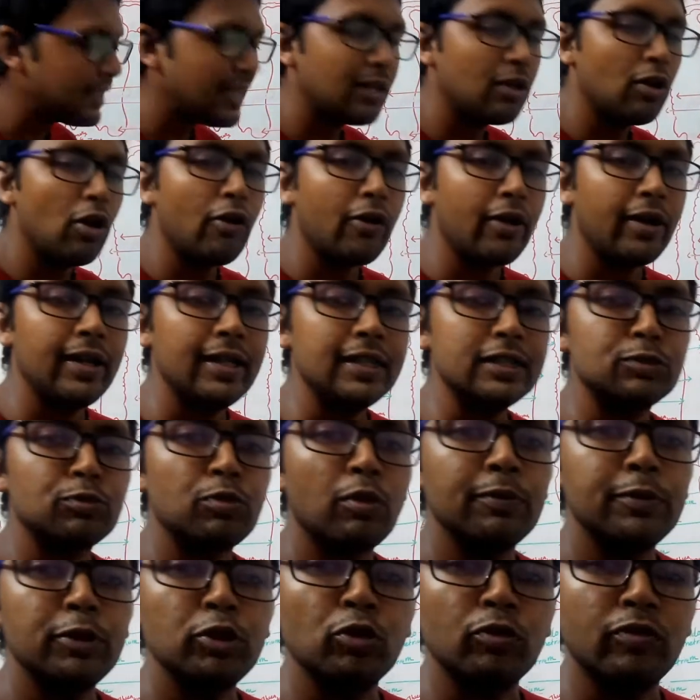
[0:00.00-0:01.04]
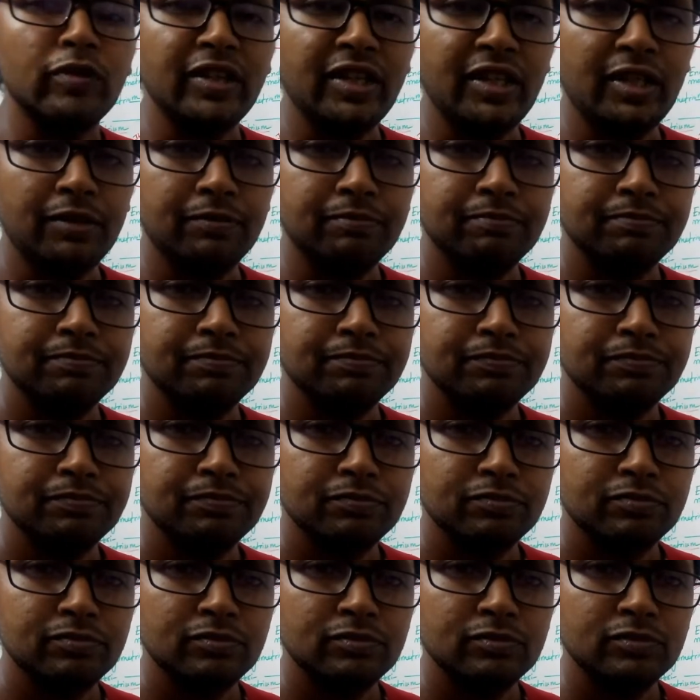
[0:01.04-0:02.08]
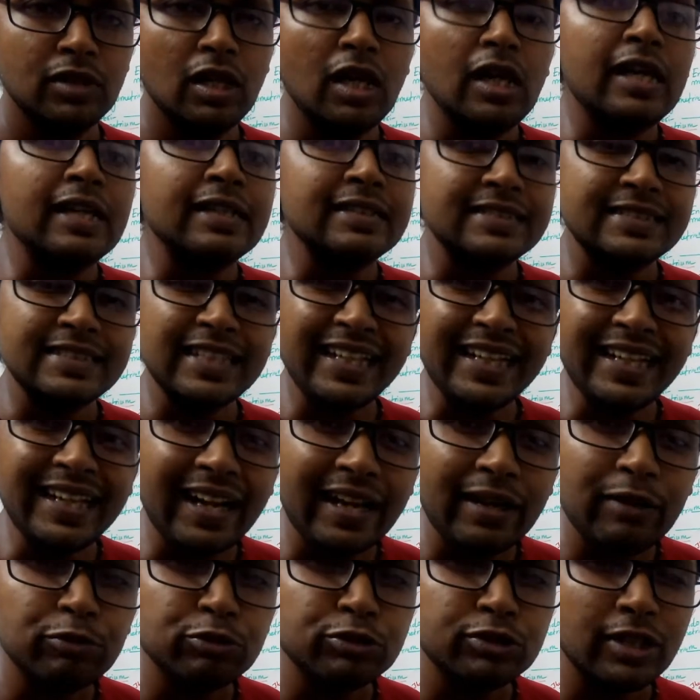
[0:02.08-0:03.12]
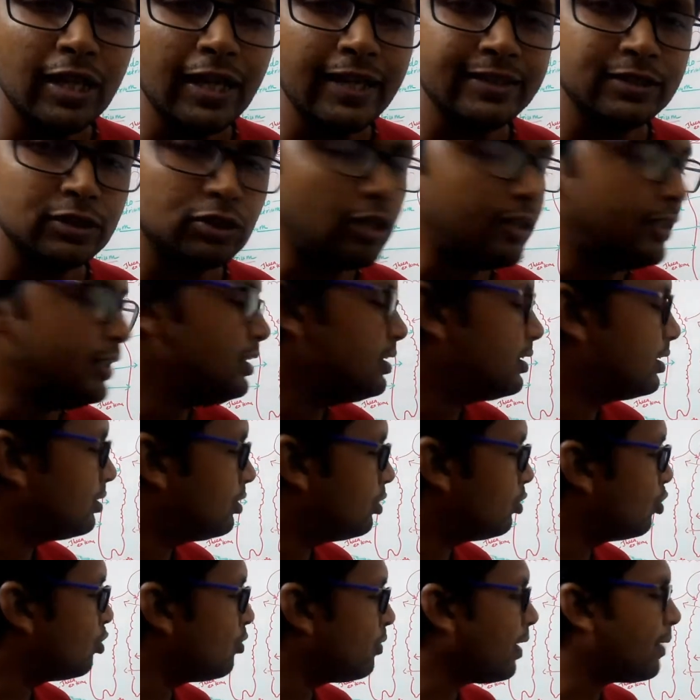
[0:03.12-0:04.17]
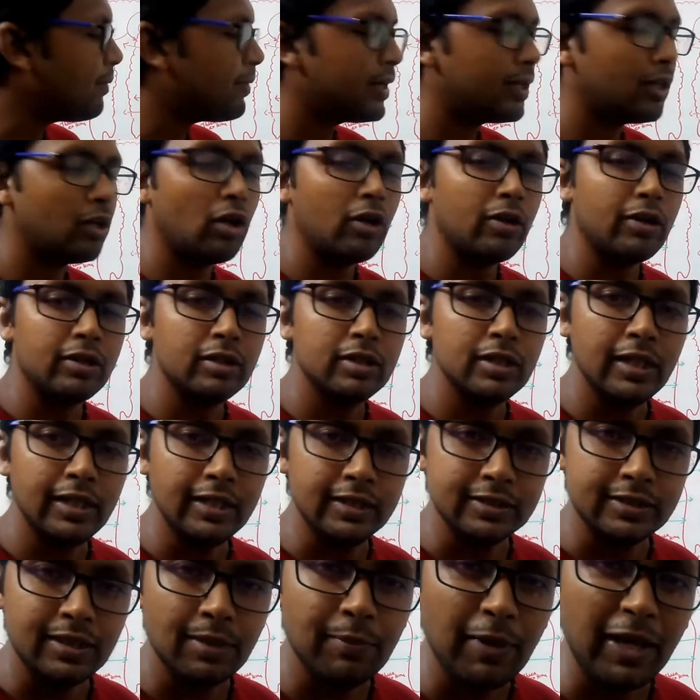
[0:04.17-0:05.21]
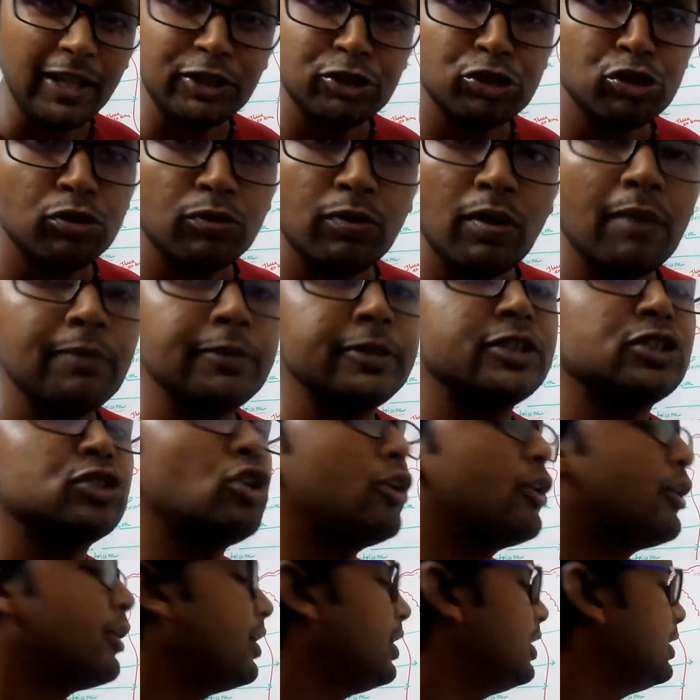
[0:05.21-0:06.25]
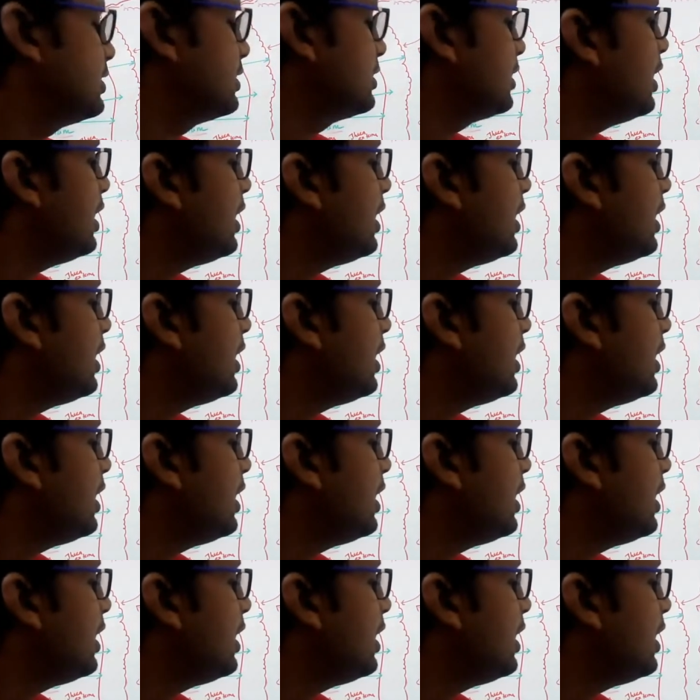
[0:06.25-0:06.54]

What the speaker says: are not released from the ovary. Secondary oocytes, the ovum are not released. A mature ovum is not released.